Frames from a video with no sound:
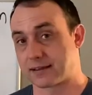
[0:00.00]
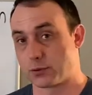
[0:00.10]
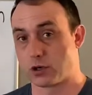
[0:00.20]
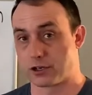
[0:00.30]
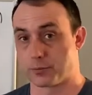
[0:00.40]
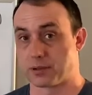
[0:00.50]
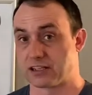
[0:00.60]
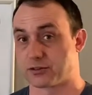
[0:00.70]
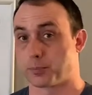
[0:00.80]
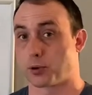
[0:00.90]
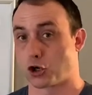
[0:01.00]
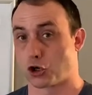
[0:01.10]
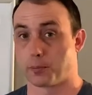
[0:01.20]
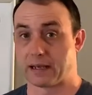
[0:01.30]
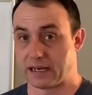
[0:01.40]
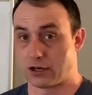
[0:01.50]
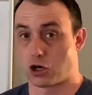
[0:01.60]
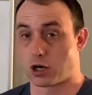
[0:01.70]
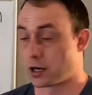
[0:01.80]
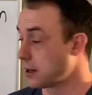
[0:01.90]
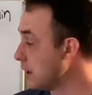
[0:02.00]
what your beats per minute are.